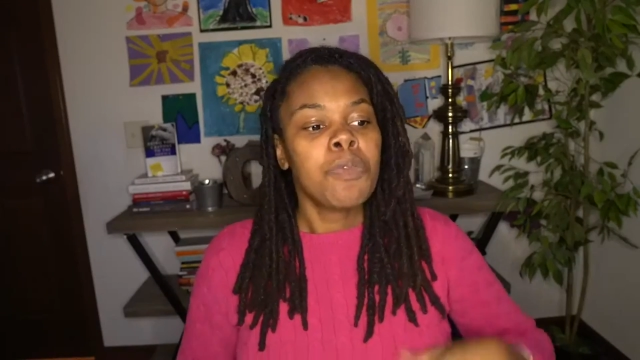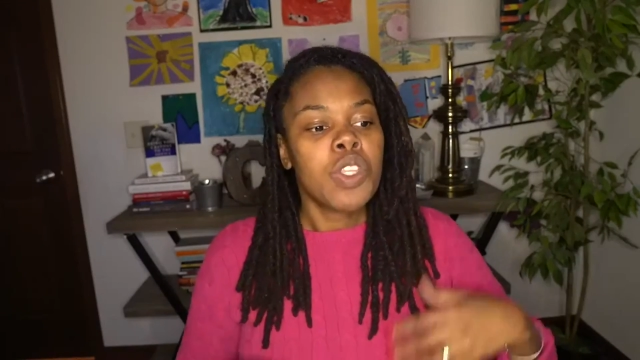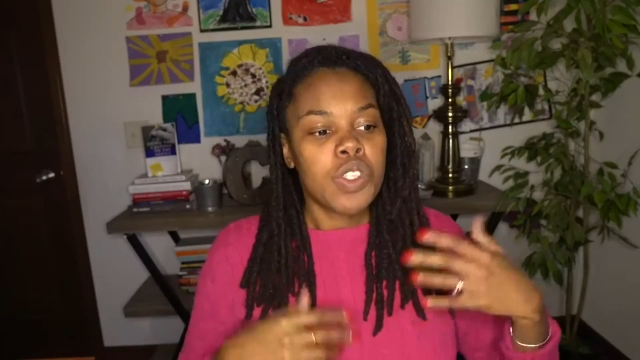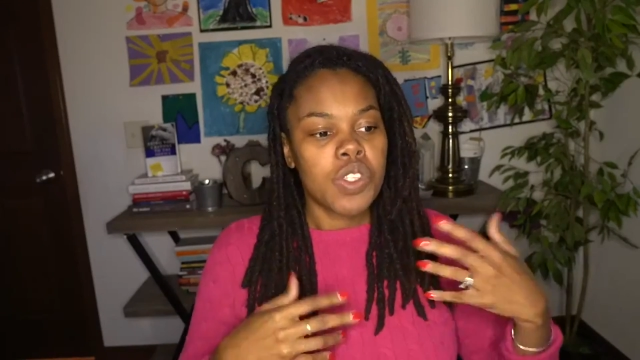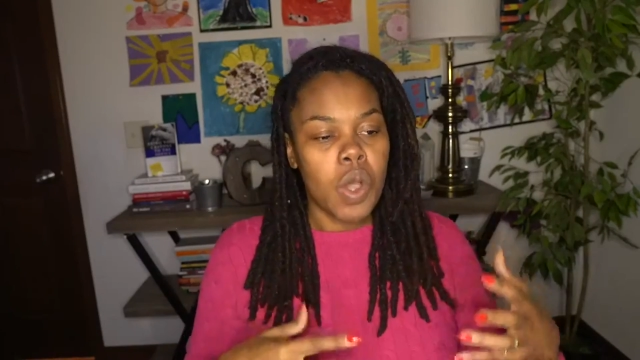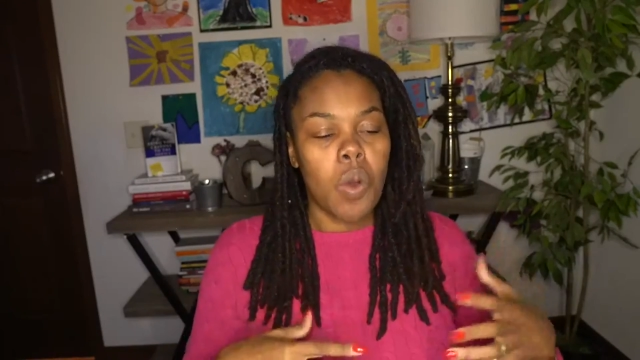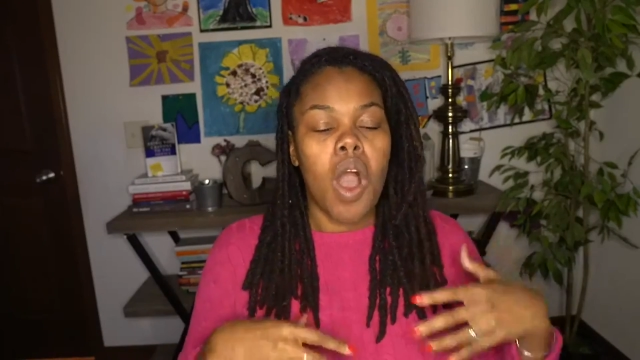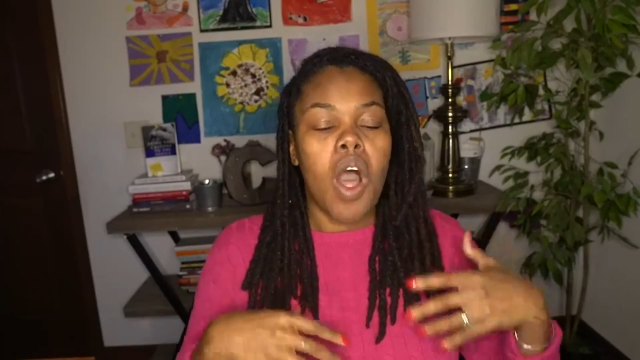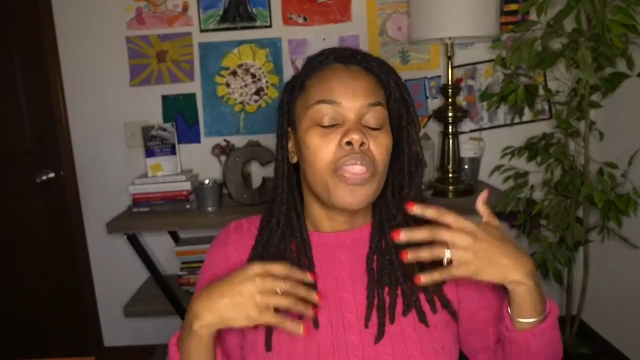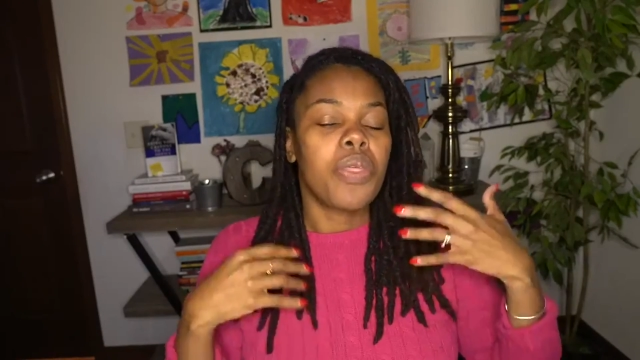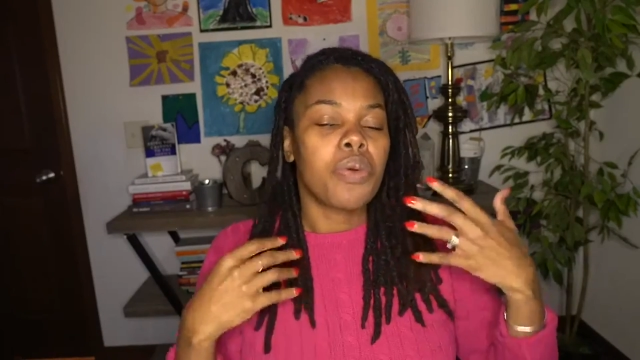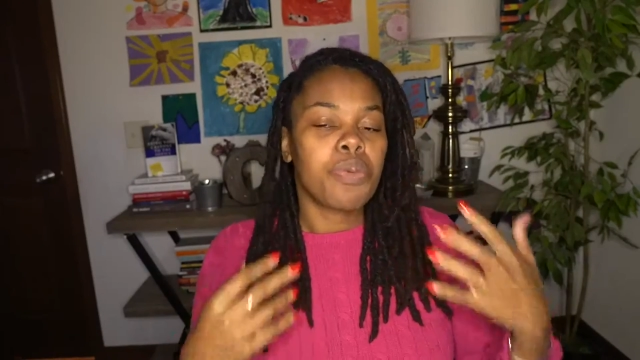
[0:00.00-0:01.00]
So
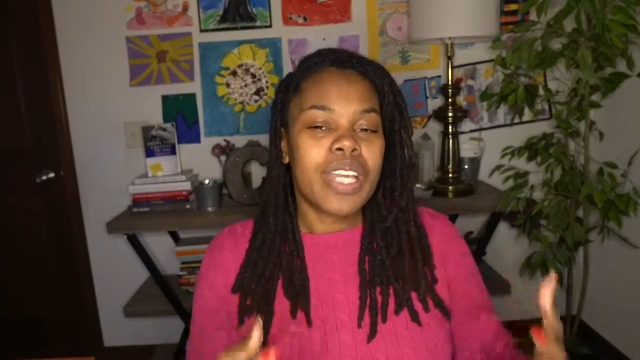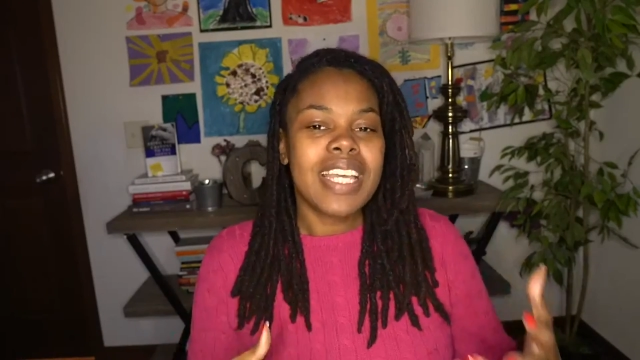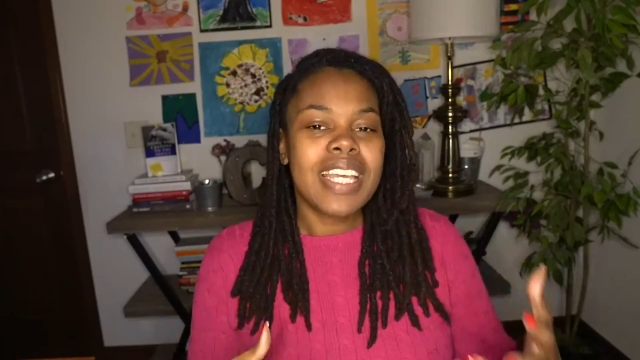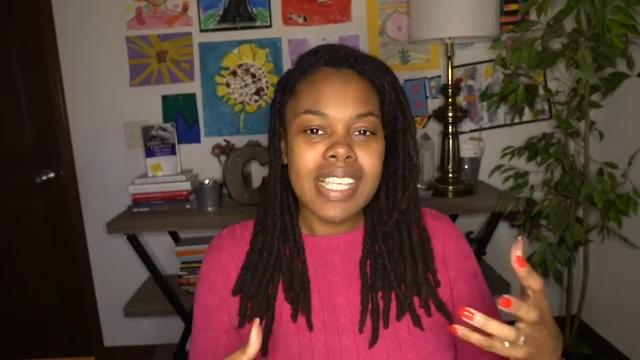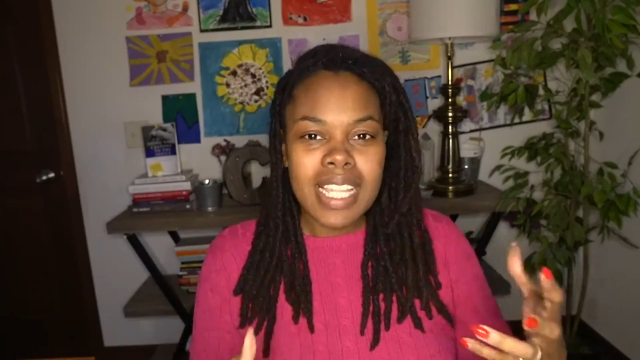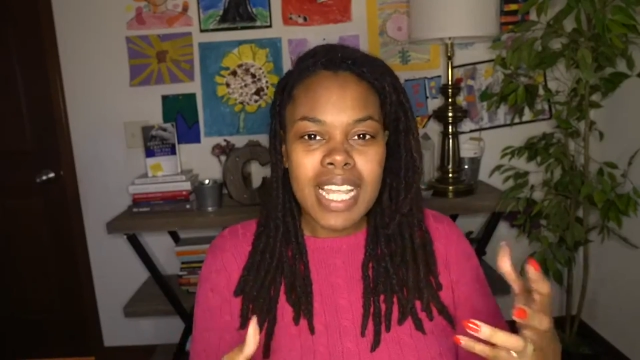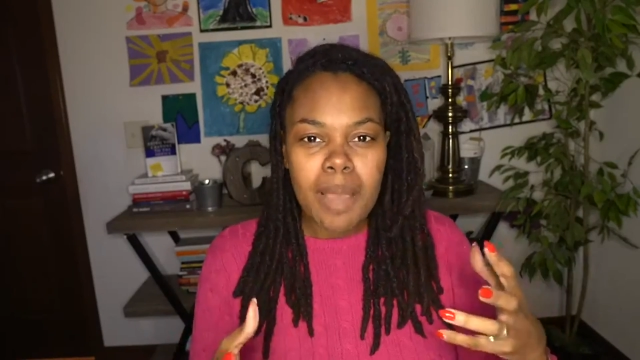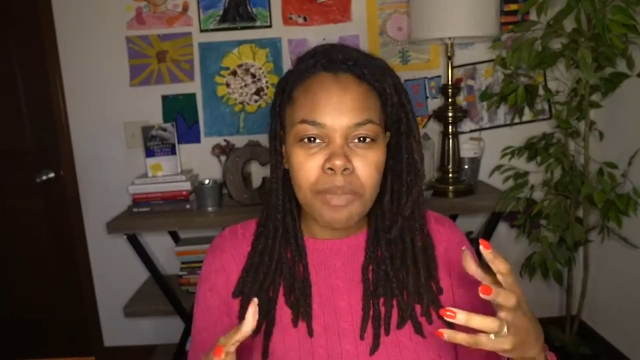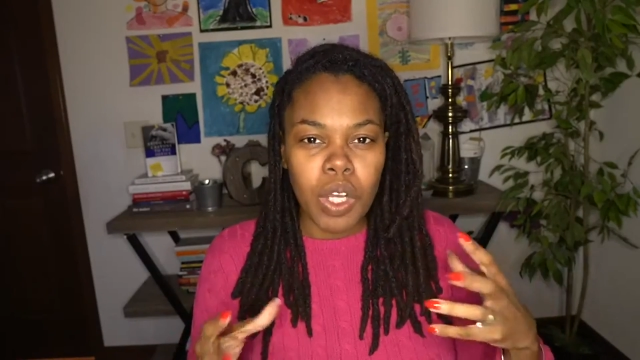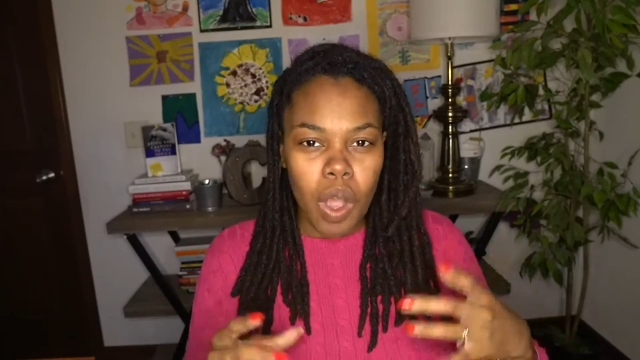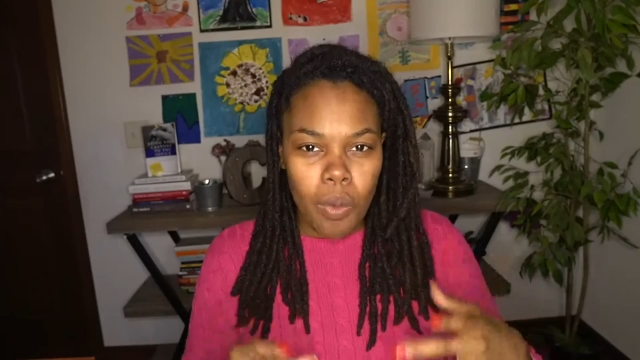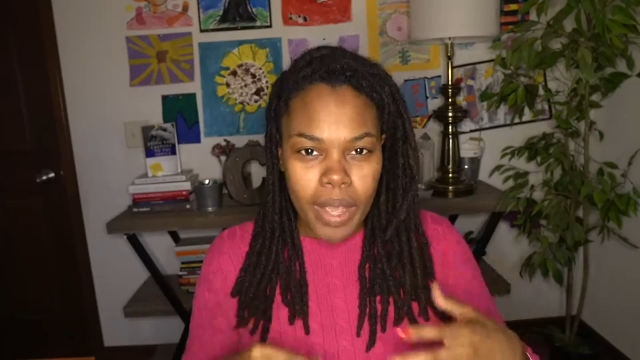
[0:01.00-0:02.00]
the reason that I'm
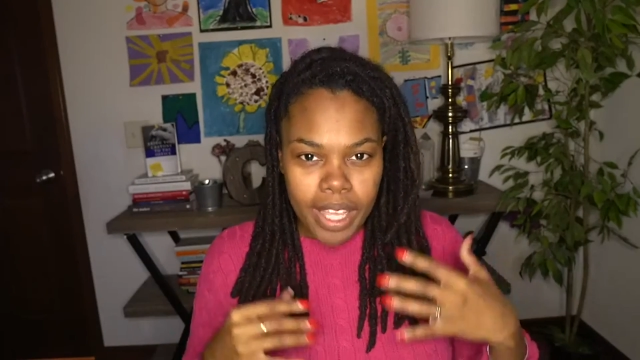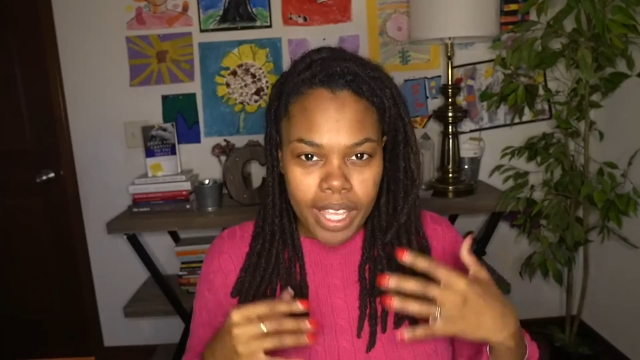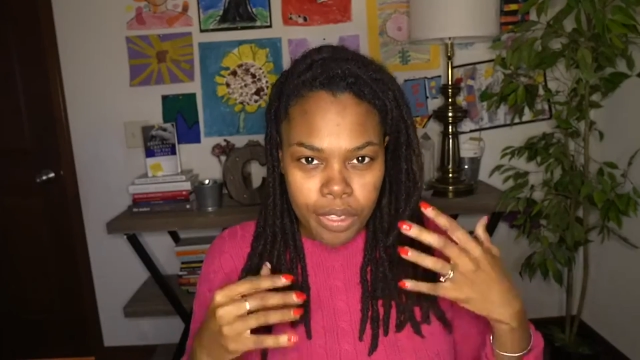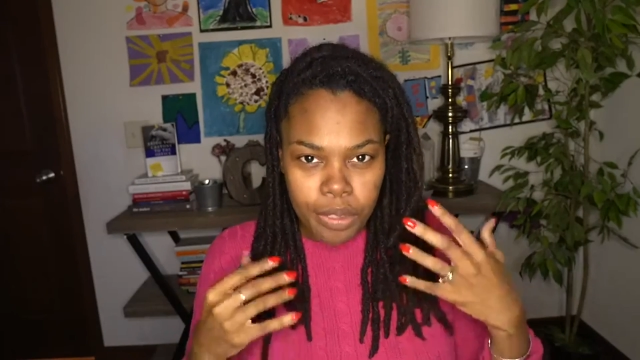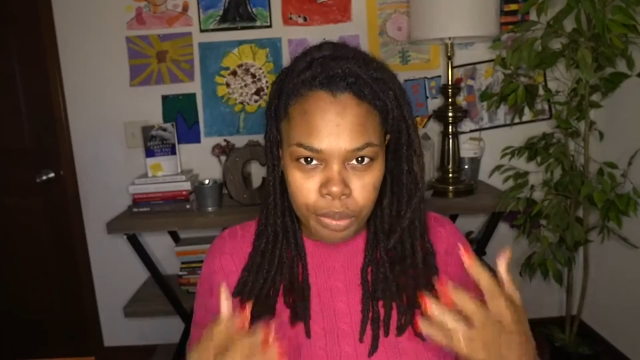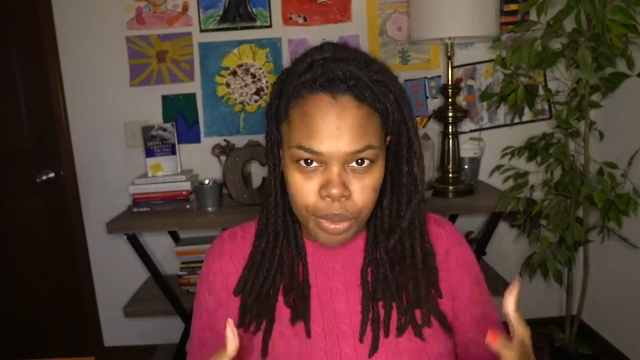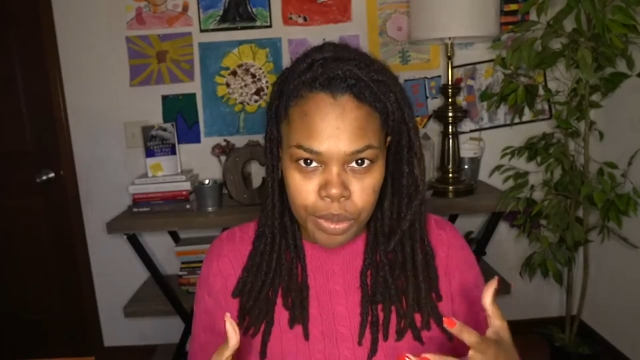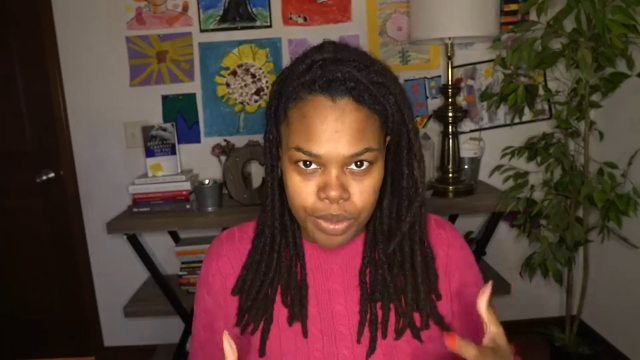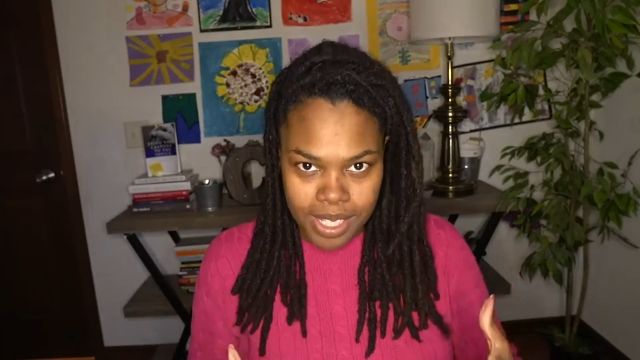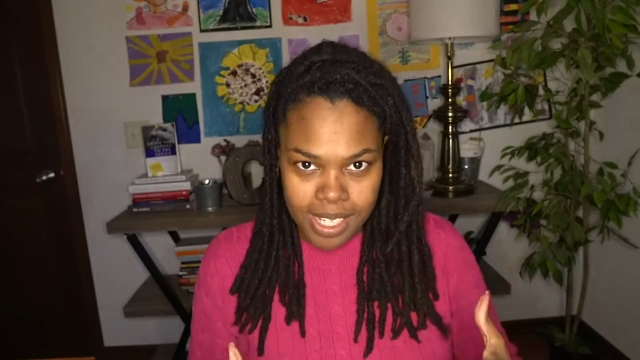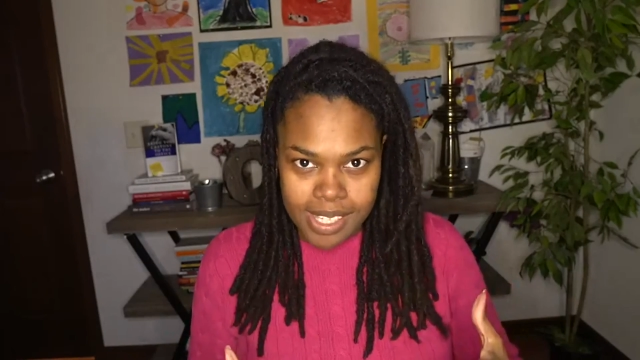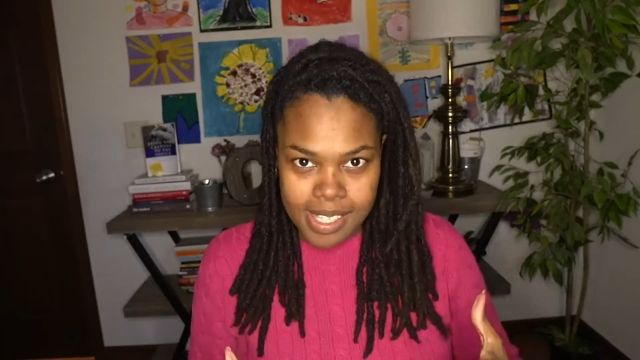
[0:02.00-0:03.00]
going through
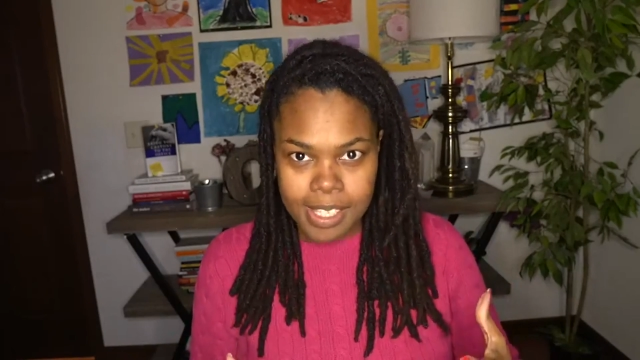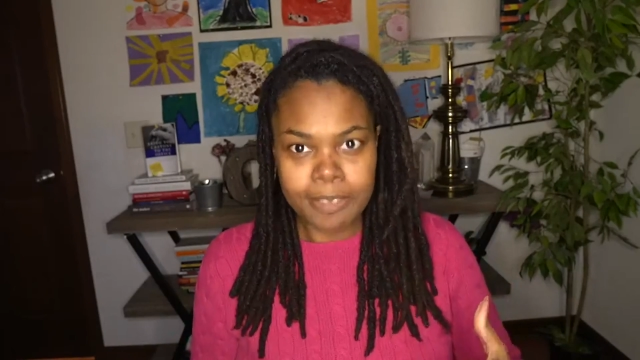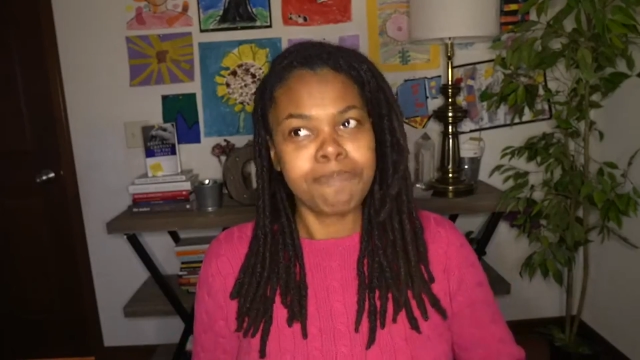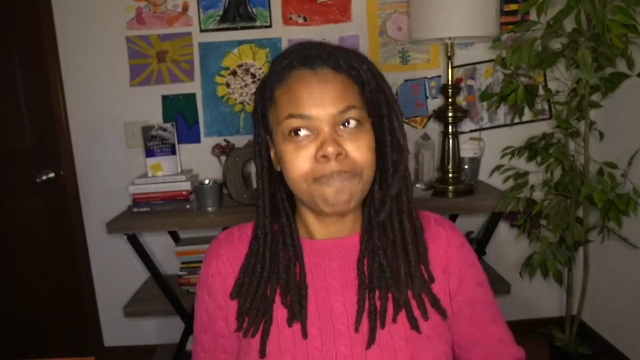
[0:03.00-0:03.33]
this